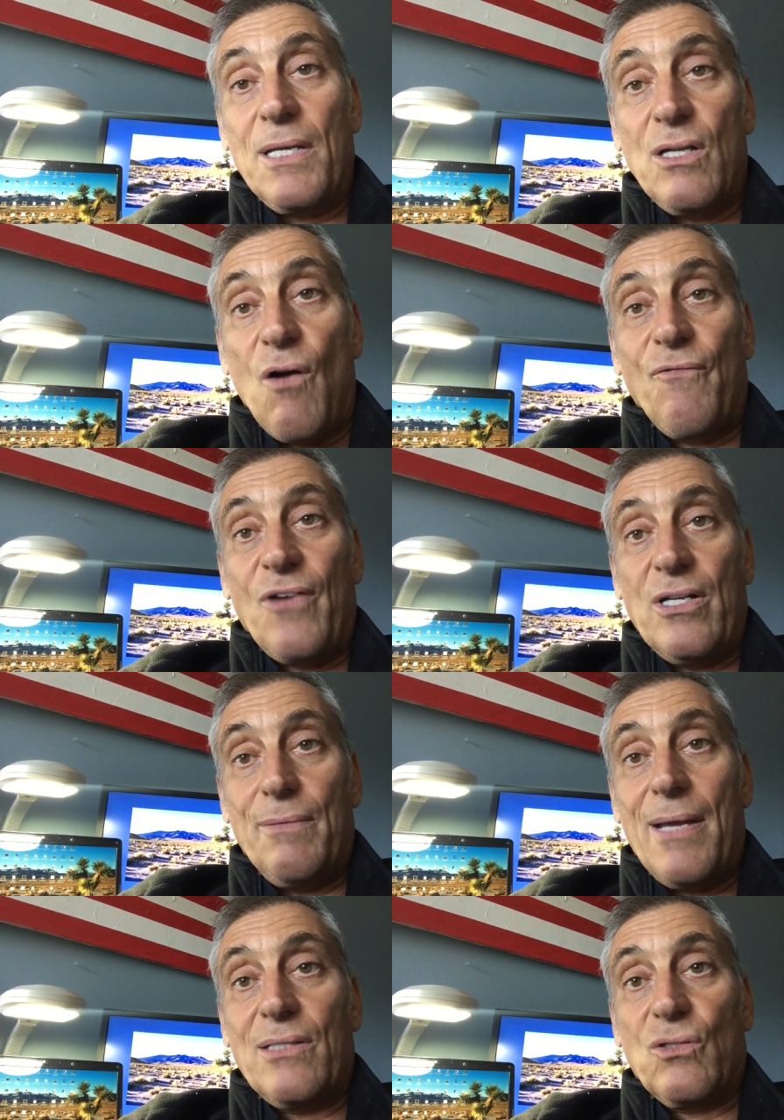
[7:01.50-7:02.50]
been no
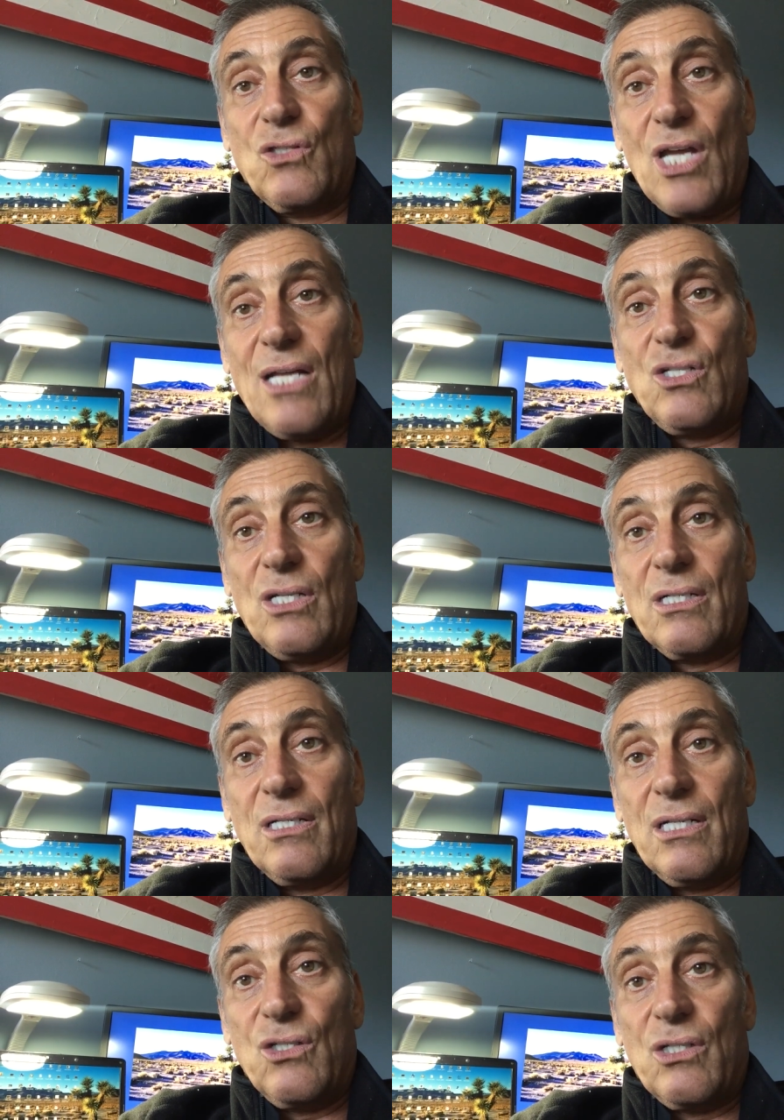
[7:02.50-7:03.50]
fundamental change in
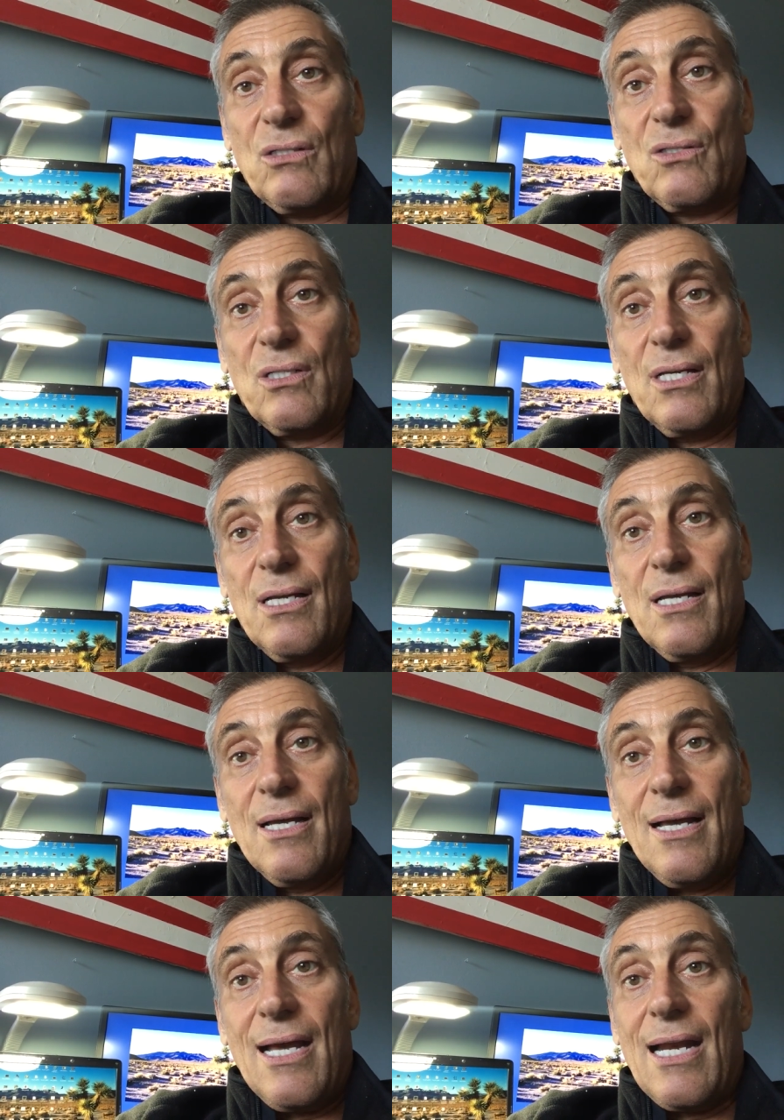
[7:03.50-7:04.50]
conditions
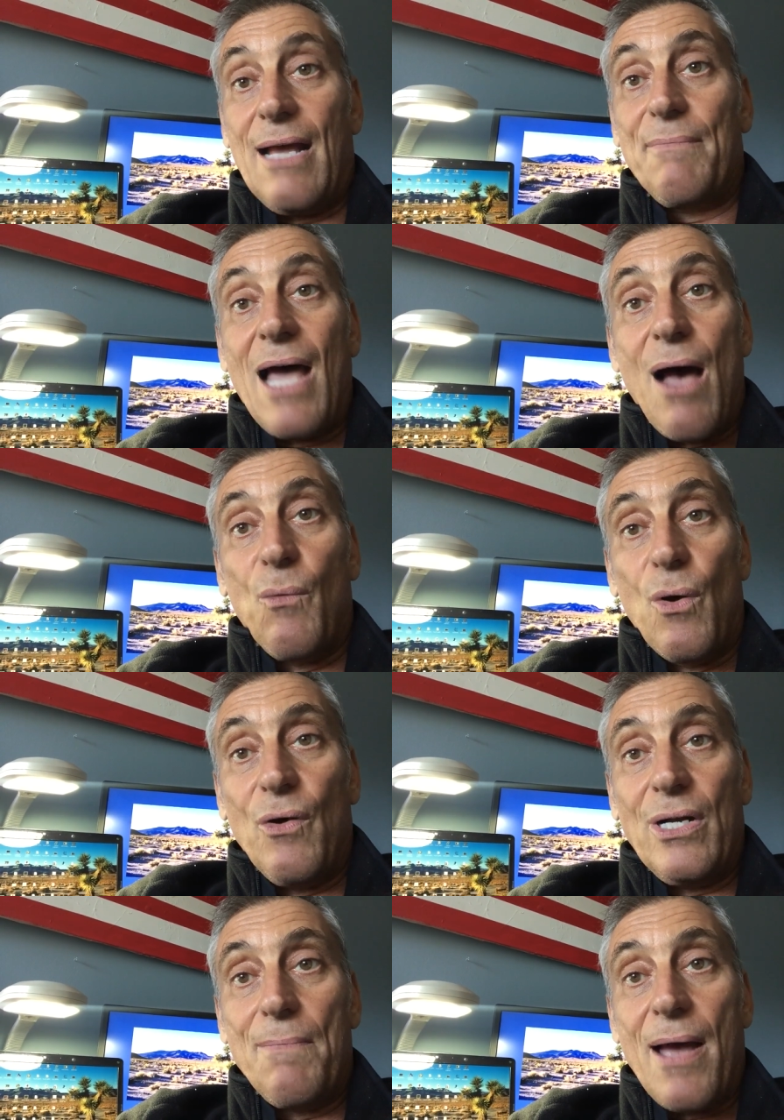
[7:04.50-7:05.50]
and I am not
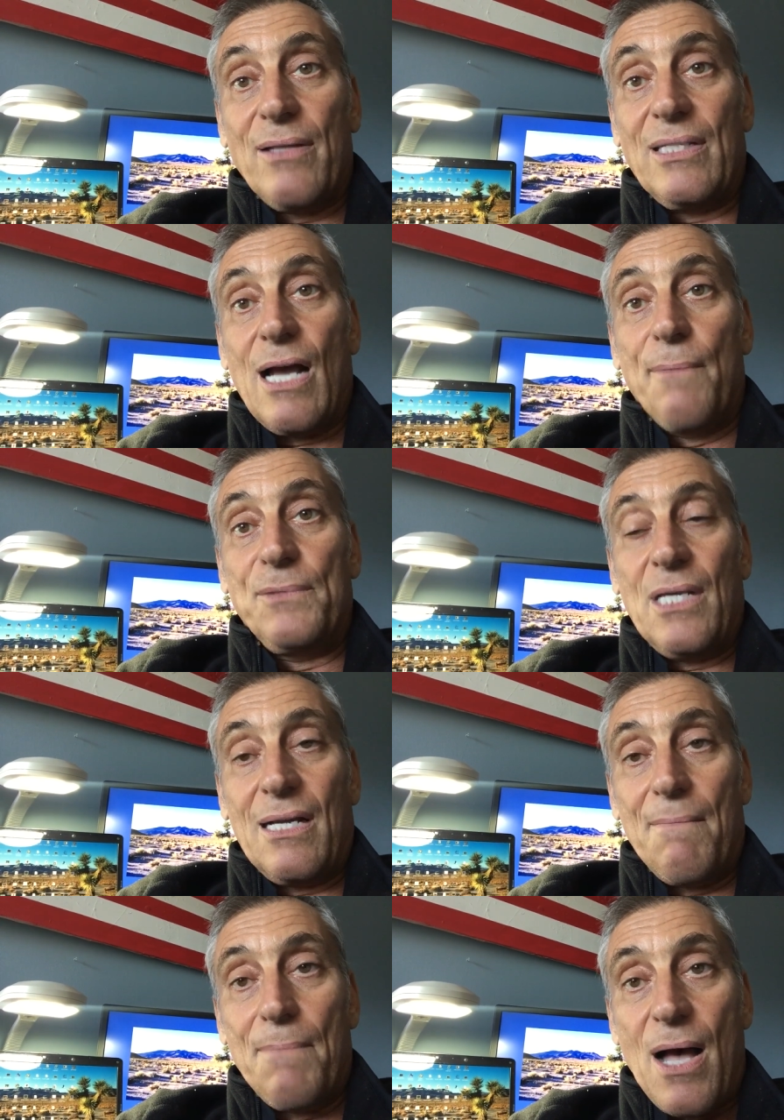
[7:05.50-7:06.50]
worried about the
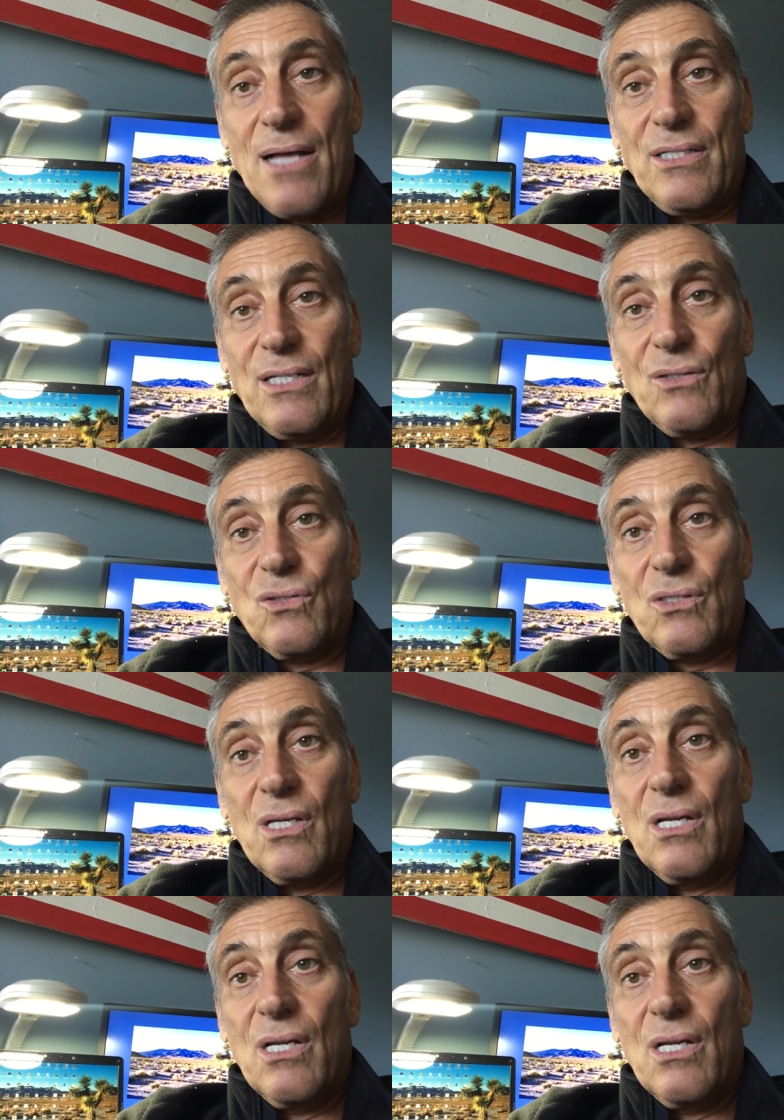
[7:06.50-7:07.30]
uptick in bond yields.